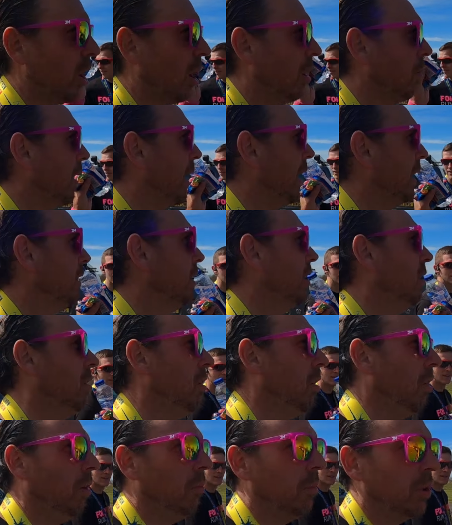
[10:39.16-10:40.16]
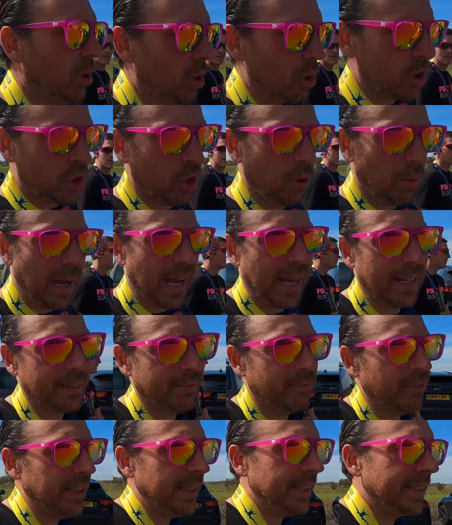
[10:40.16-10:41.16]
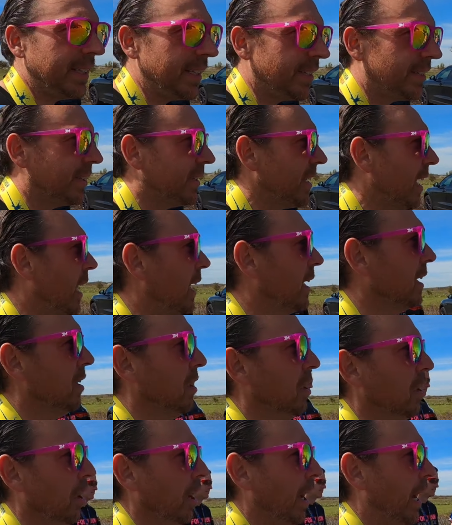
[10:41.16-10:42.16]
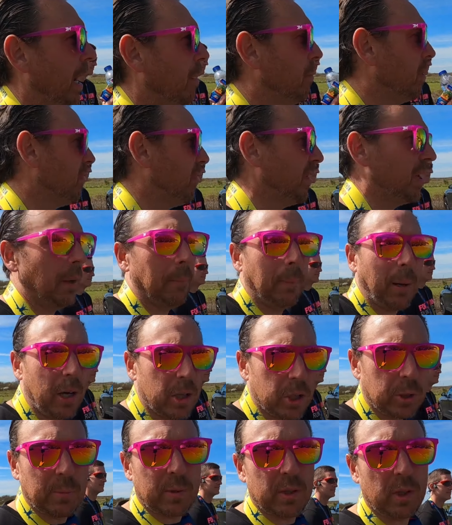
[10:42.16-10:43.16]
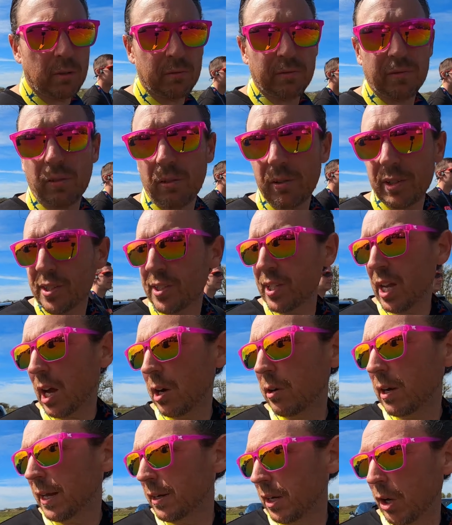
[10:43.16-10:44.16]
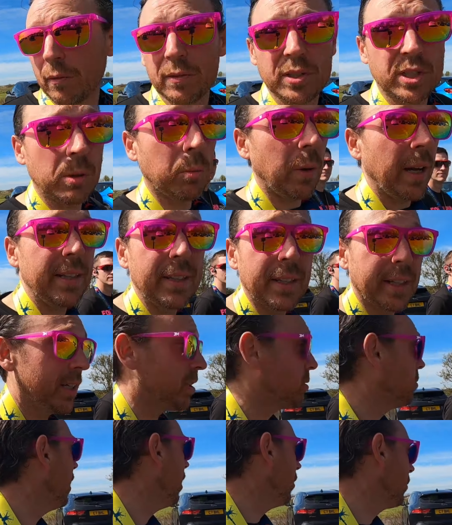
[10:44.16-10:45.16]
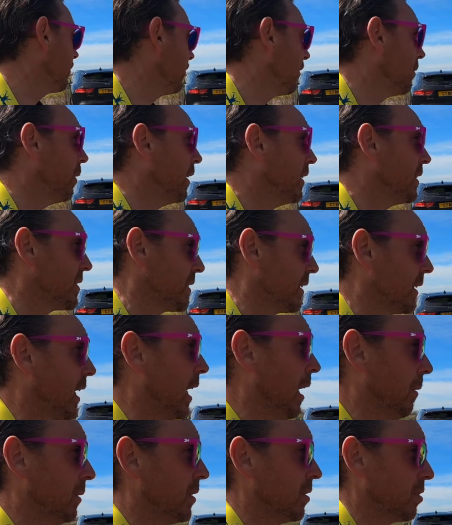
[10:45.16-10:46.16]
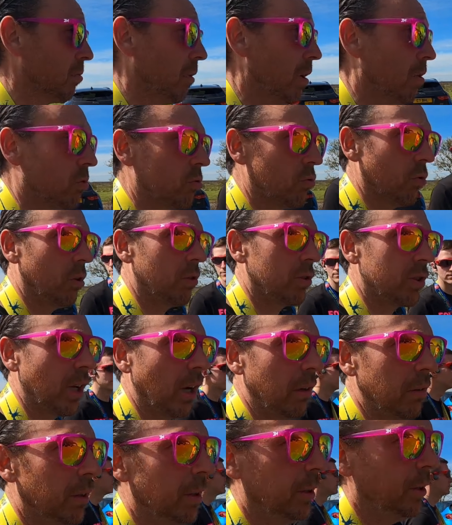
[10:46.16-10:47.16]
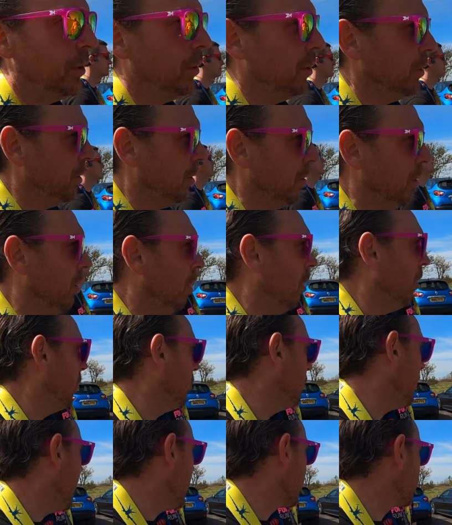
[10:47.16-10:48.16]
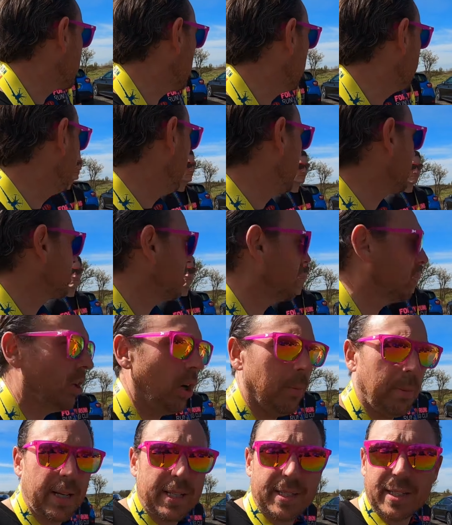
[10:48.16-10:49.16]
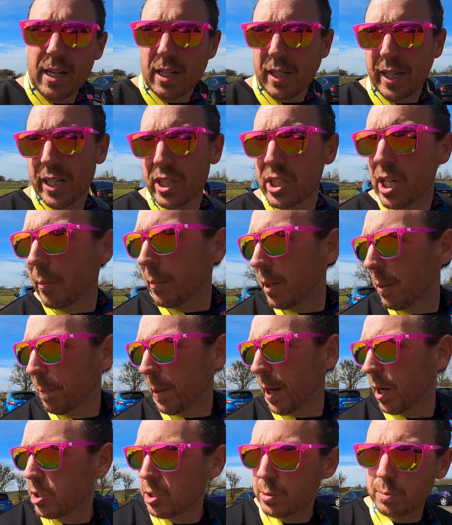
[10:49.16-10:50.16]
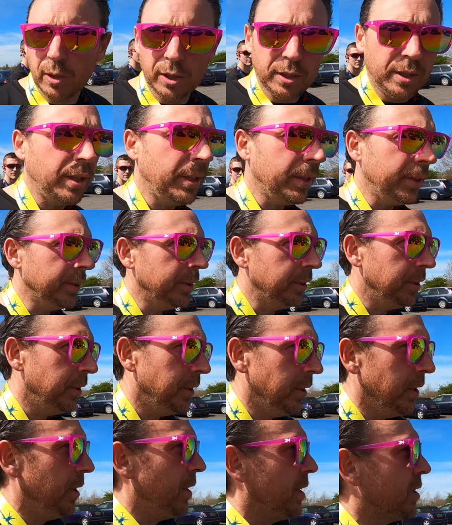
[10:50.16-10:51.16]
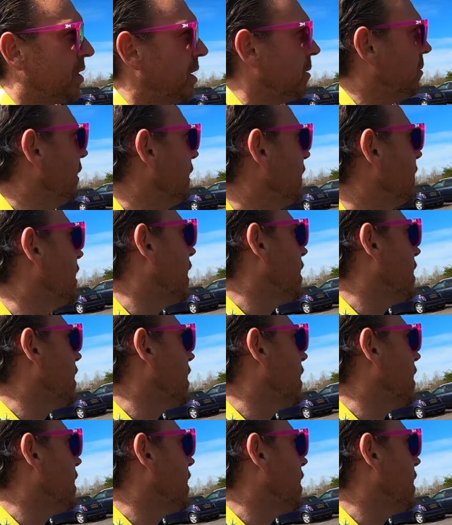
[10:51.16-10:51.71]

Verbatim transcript: got one. We're not sure what Alan really did today, and we think the postman's on for it. So, and obviously Wendy as well. We think Wendy's going to come in as well strong. So, all round, so far so good. But let's go and catch up with the postman and see what he